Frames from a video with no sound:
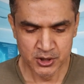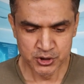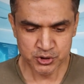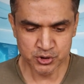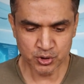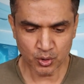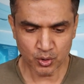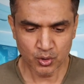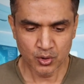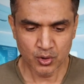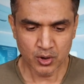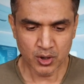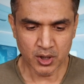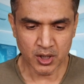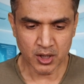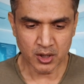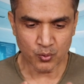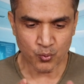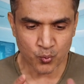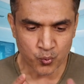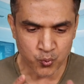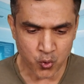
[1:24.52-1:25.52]
So,
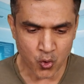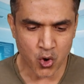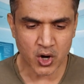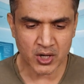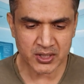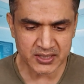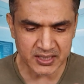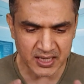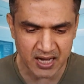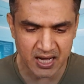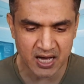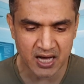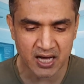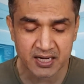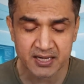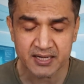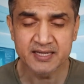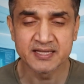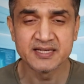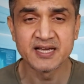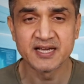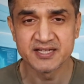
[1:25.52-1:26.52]
what are
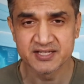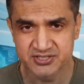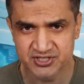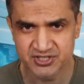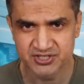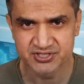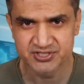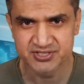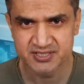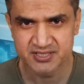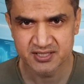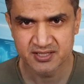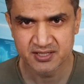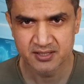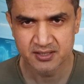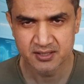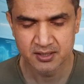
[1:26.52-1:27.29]
AI agents?